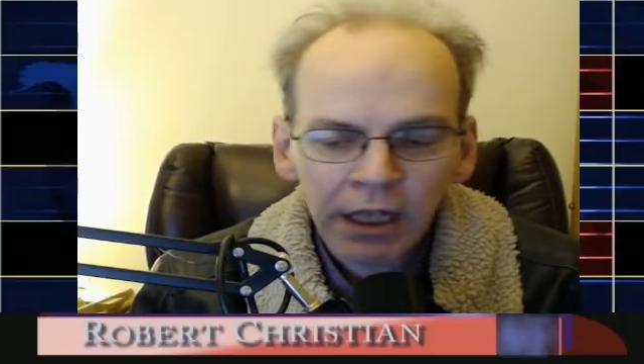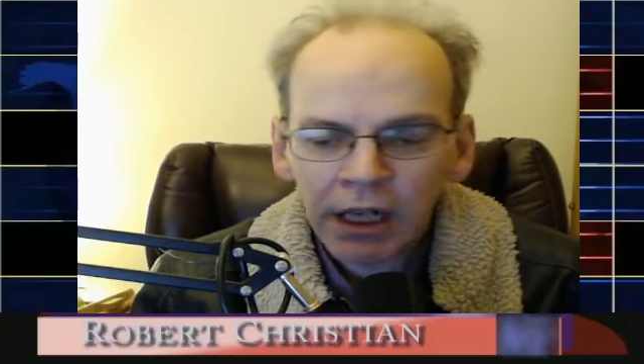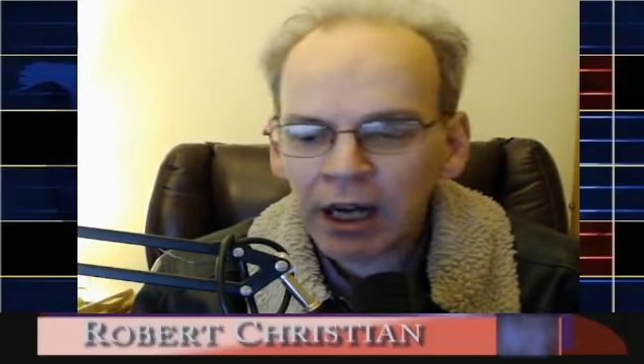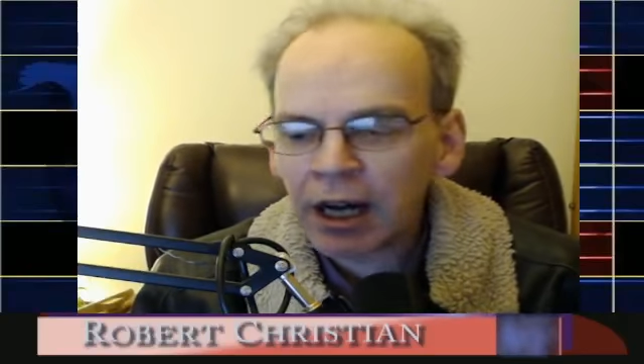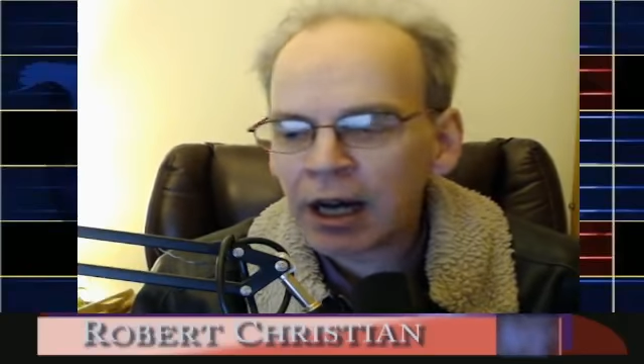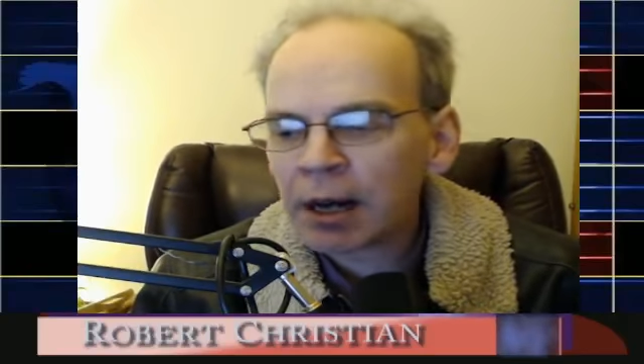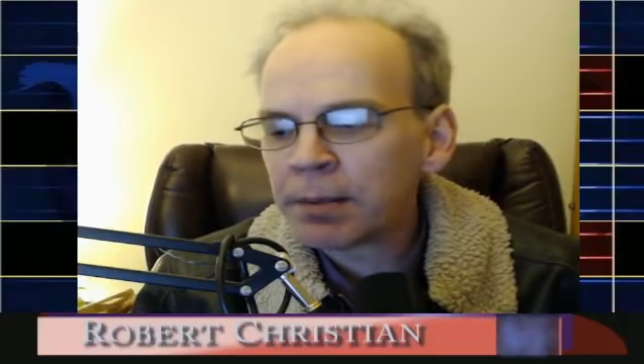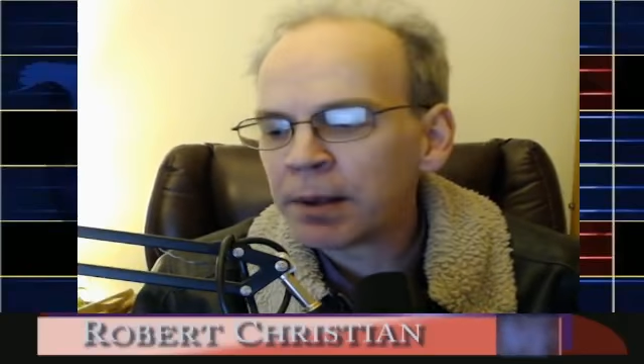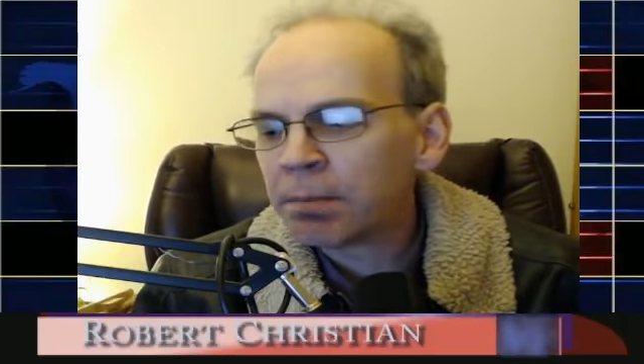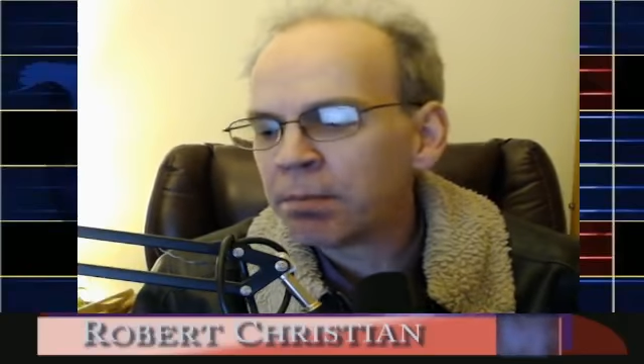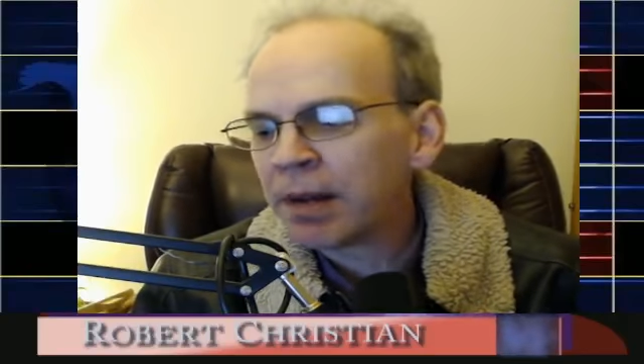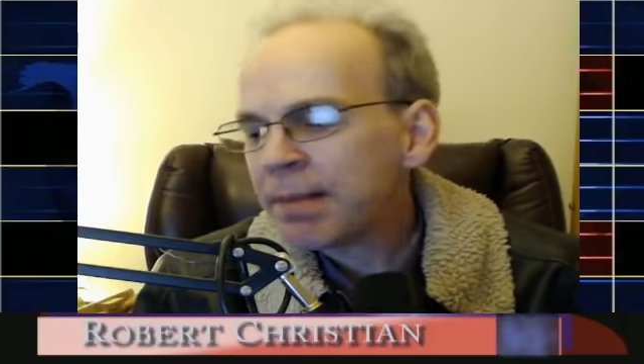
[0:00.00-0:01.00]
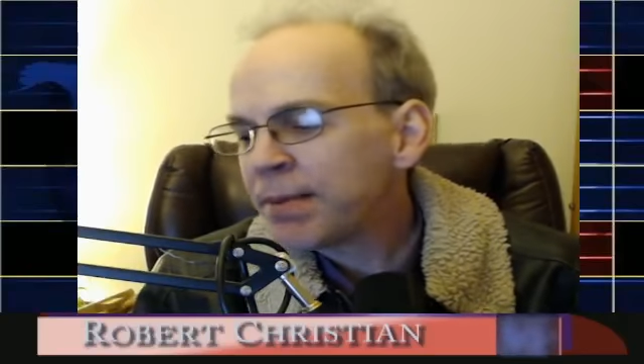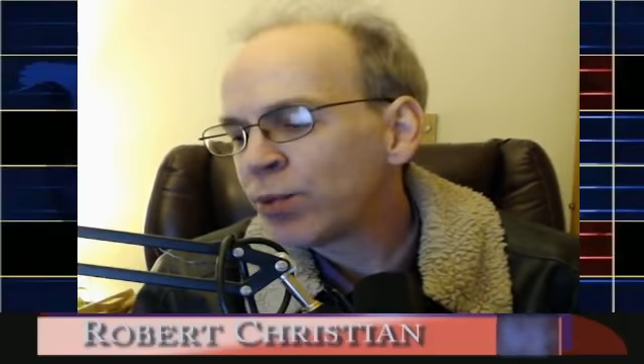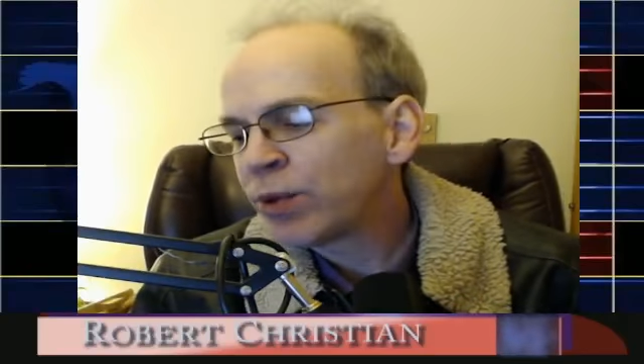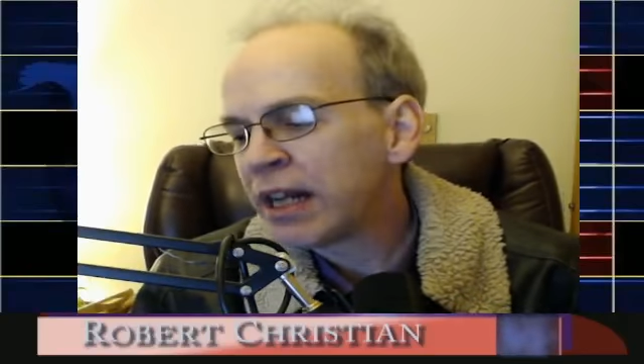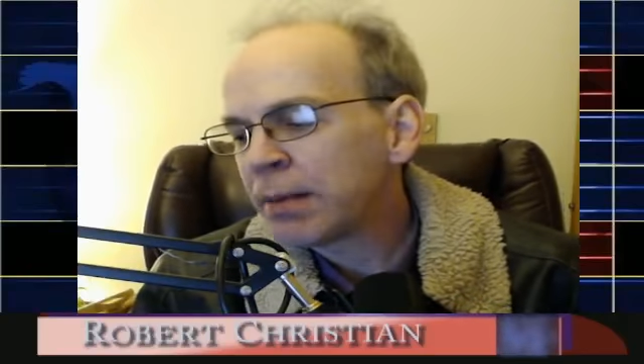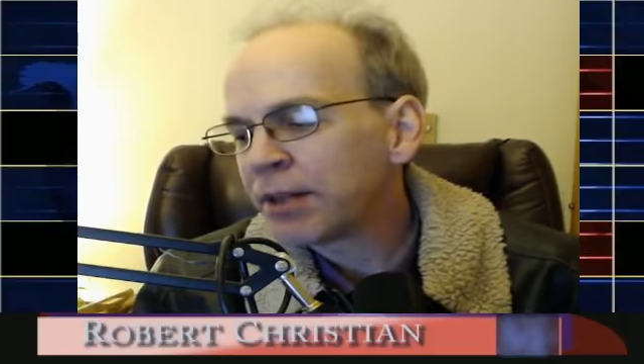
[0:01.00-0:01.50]
Um, maybe
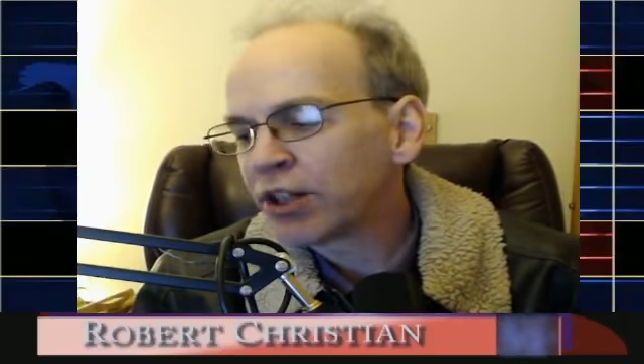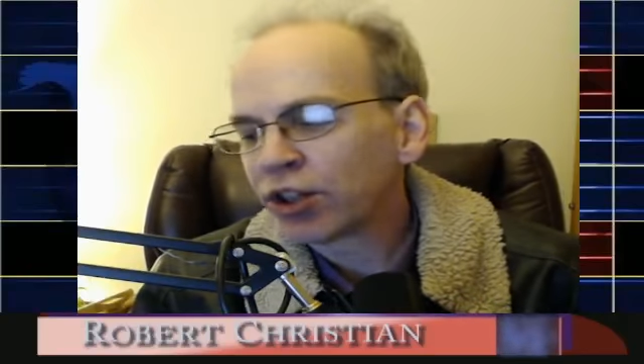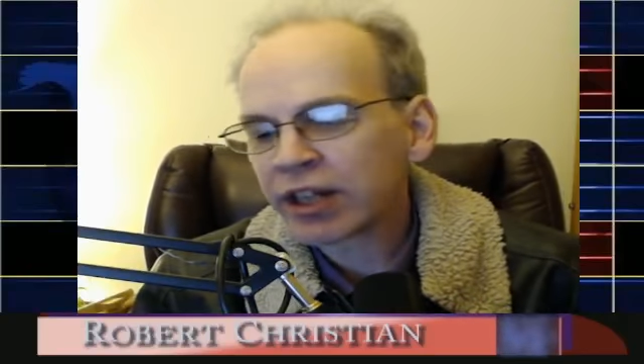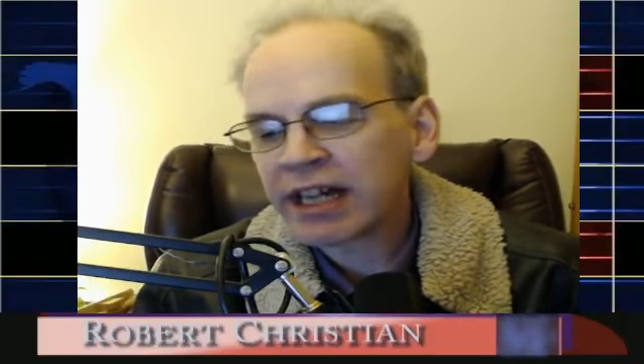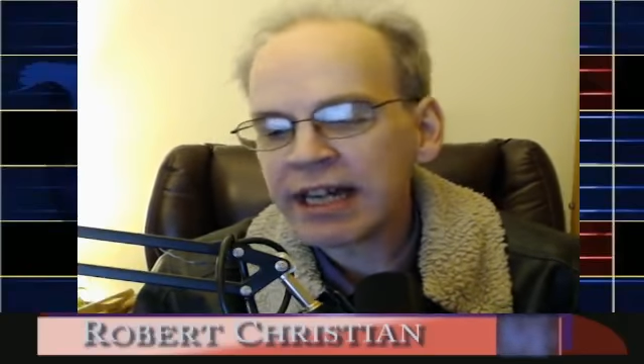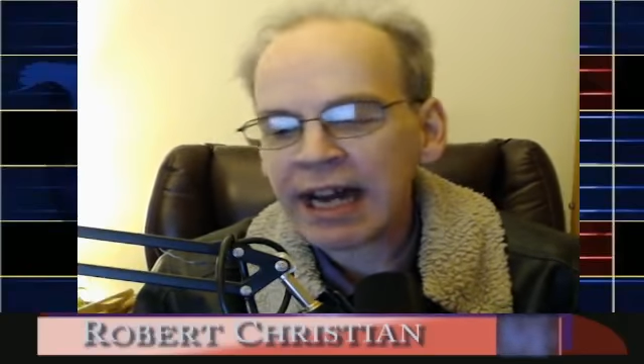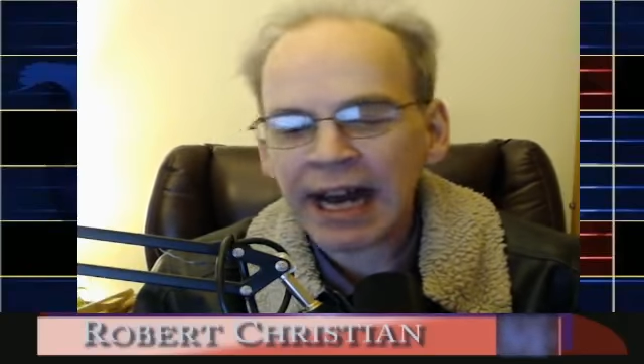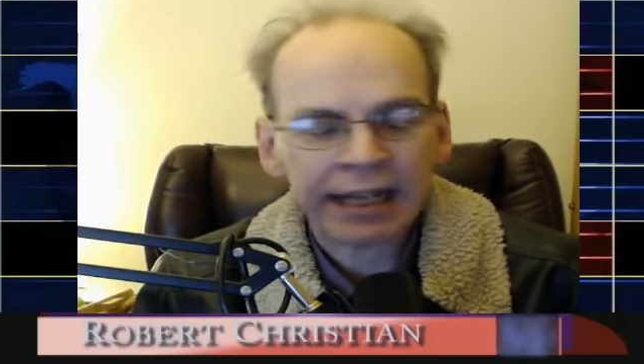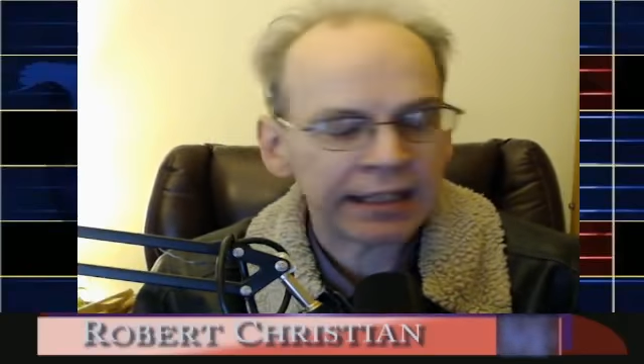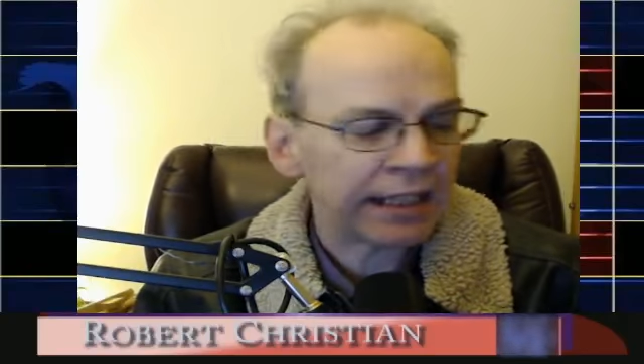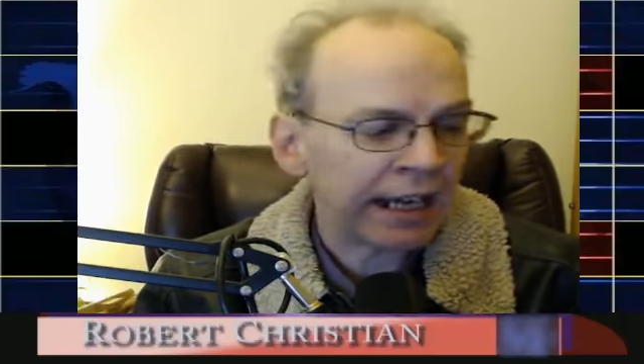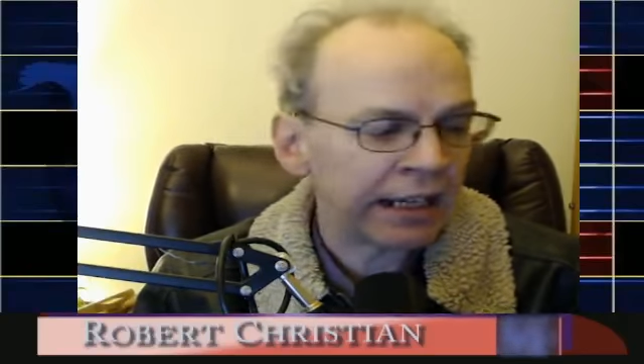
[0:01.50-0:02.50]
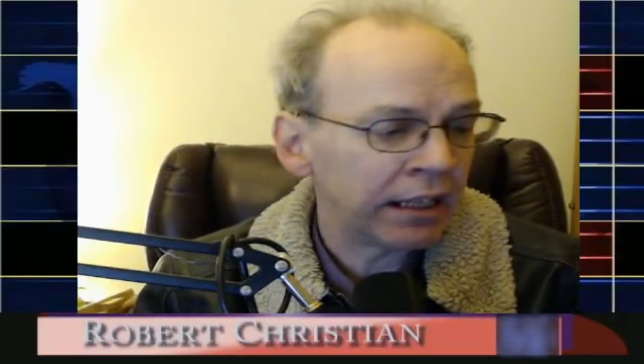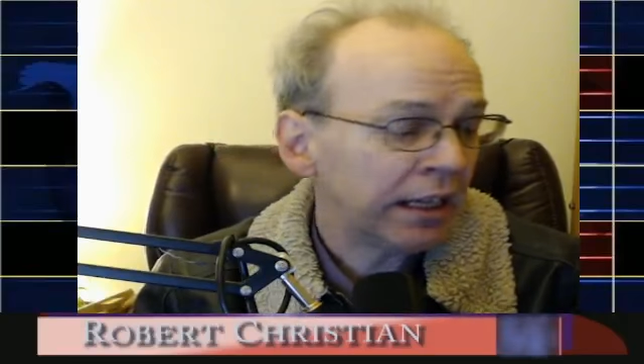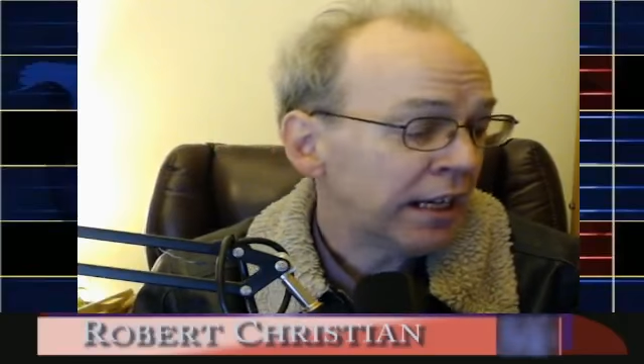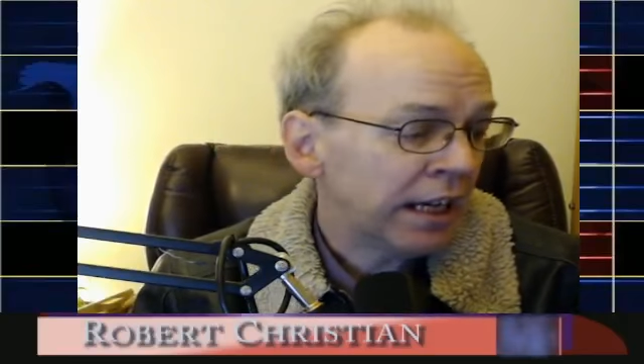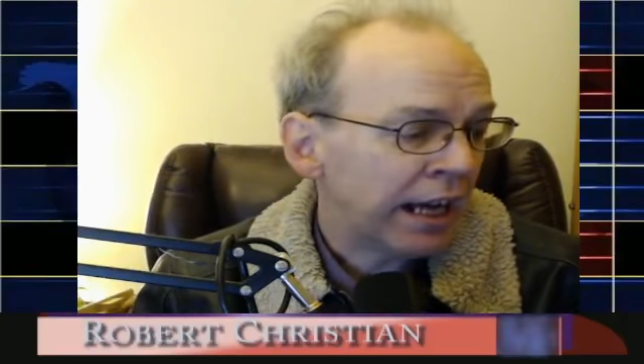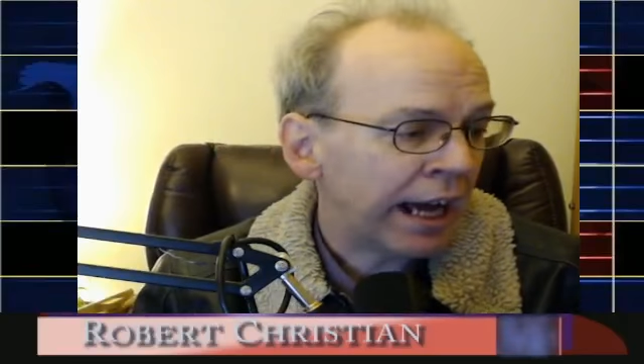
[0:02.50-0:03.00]
we need to be looking at, at
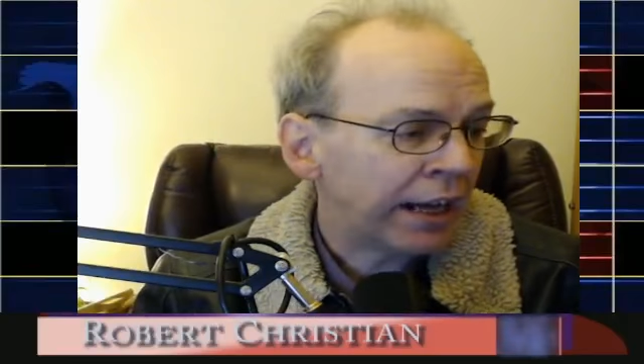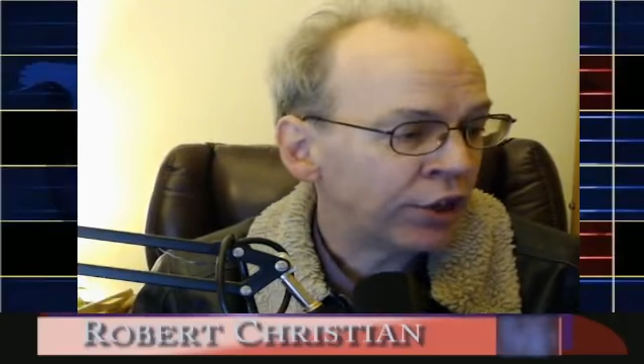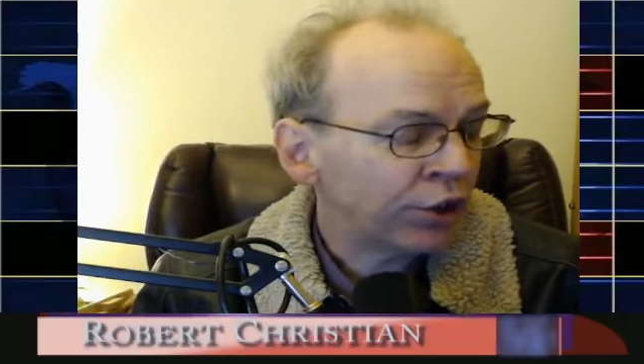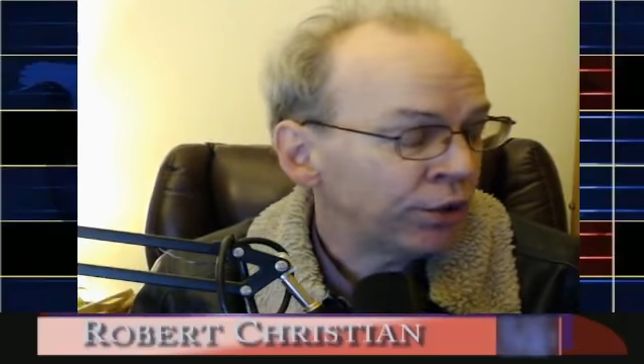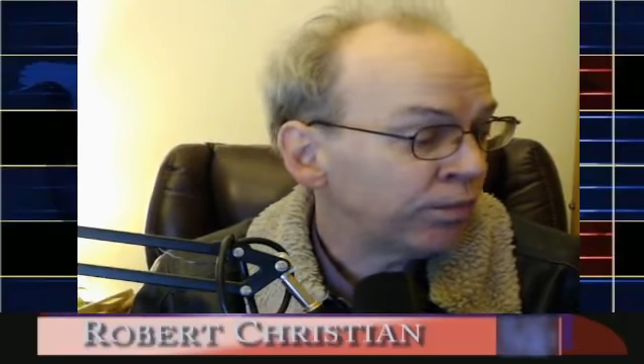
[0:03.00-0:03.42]
at